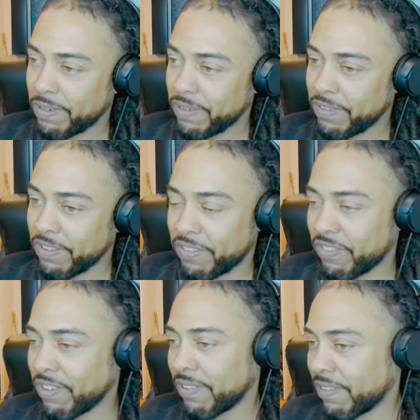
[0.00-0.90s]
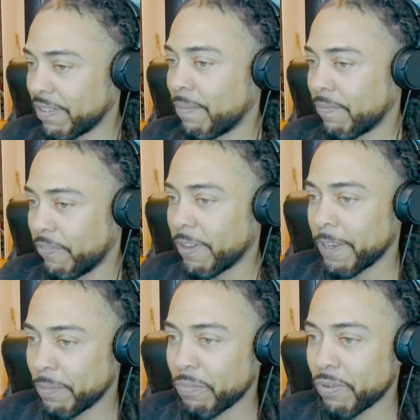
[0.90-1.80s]
Josh Johnson, I'm
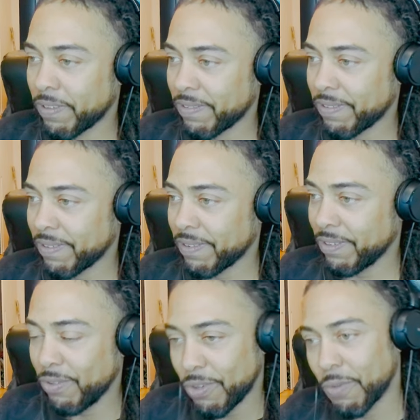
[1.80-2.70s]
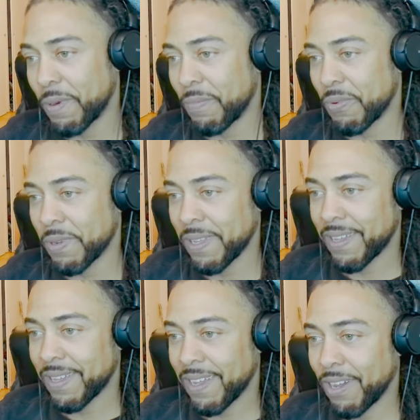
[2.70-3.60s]
fucking impressed. You go, my boy.
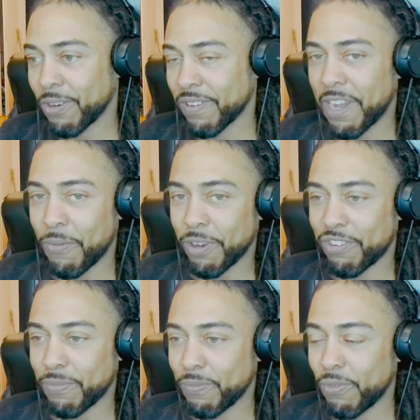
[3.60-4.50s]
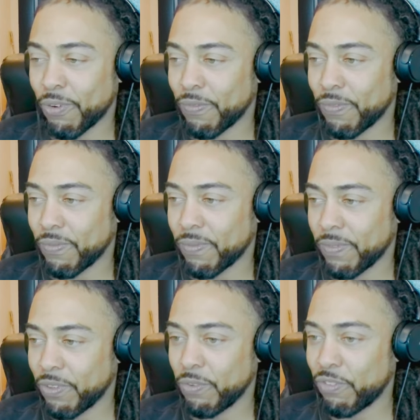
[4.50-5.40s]
I'm gonna start watching more of
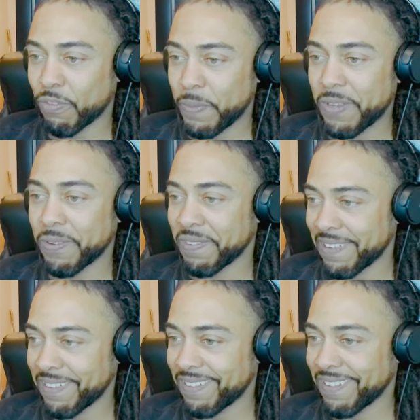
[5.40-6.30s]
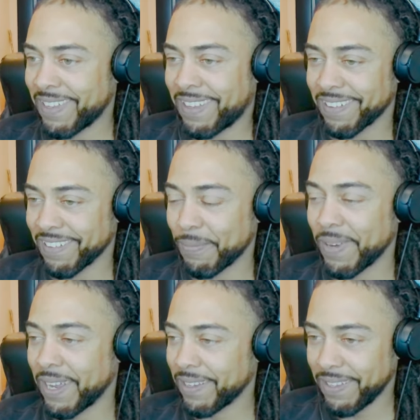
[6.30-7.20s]
you just because of this, because I'm
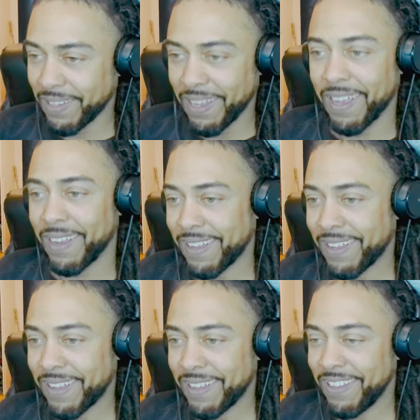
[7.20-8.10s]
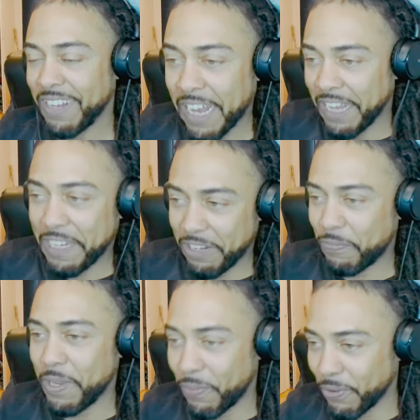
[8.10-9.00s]
like, yeah, you letting these
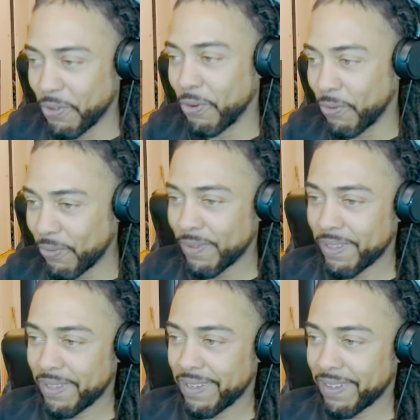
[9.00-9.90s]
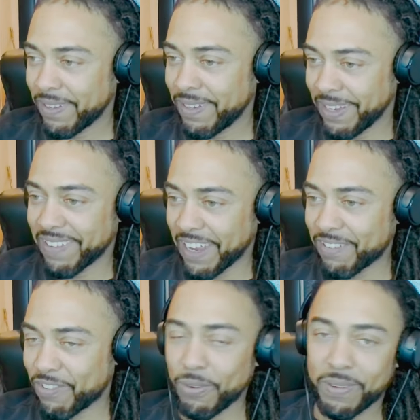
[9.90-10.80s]
people know the exact
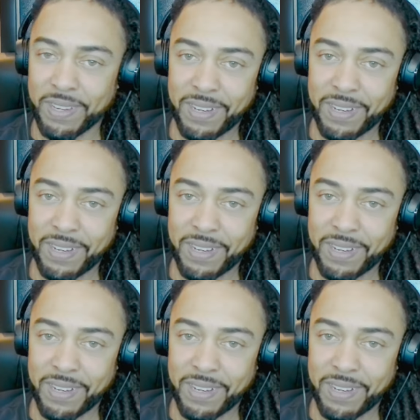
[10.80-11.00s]
story